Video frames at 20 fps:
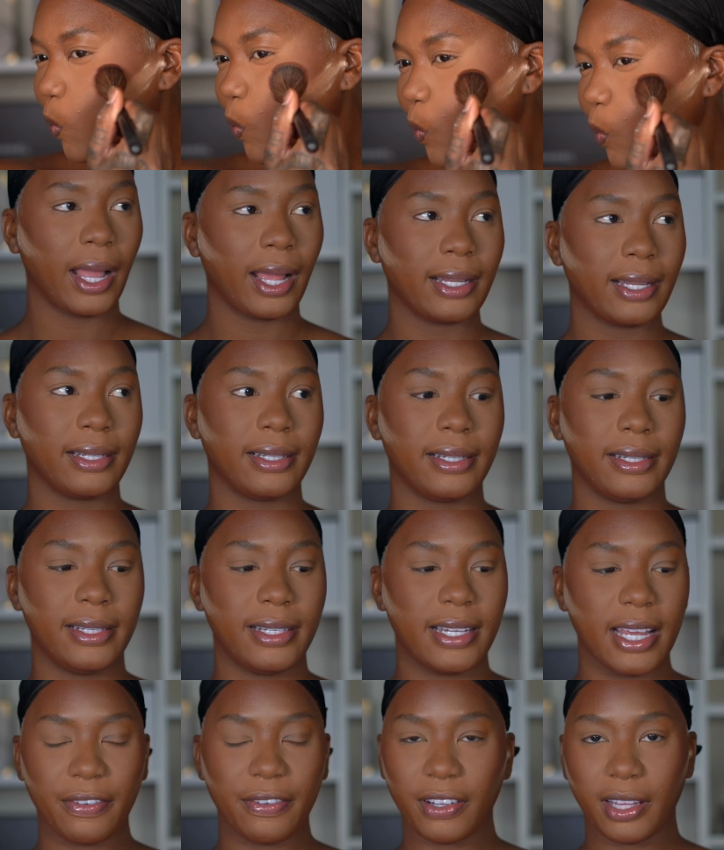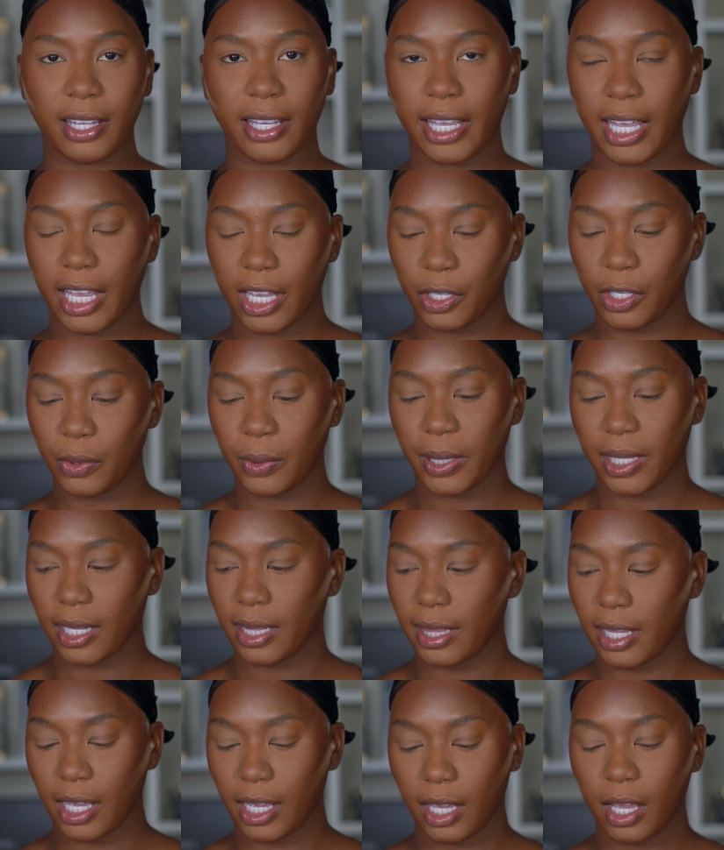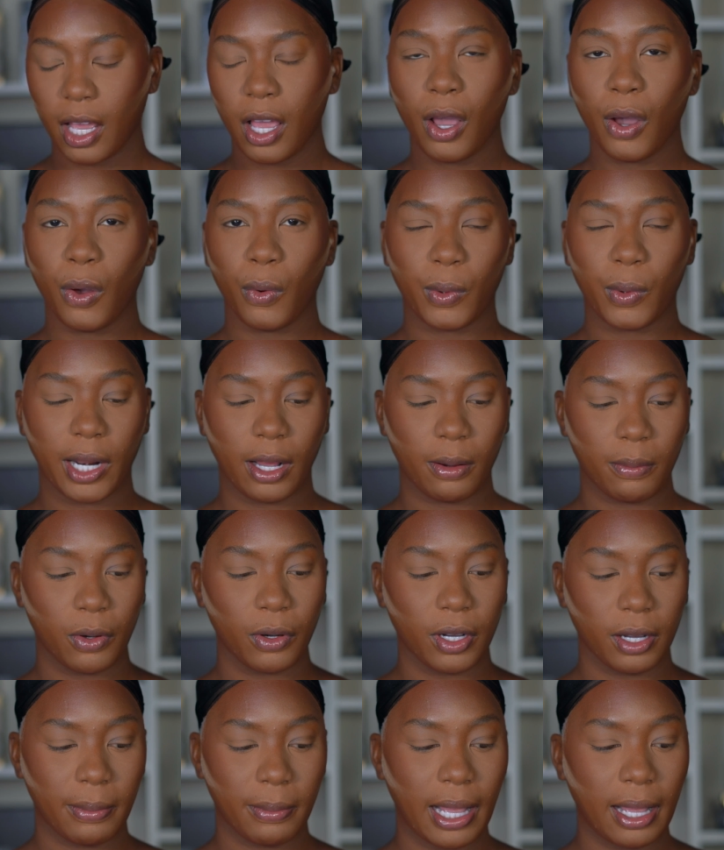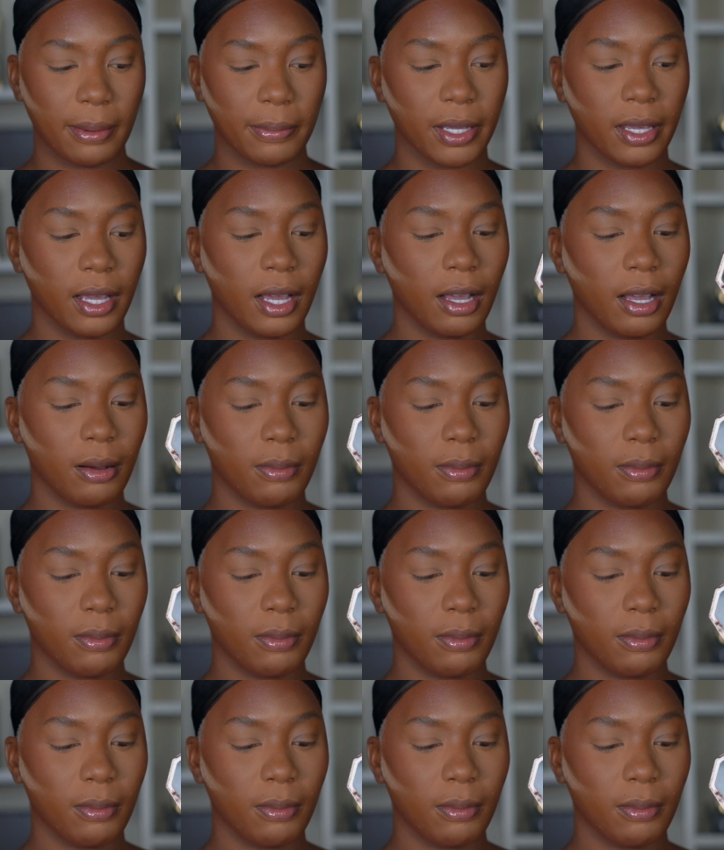I definitely can't do anything without Mocha Mami.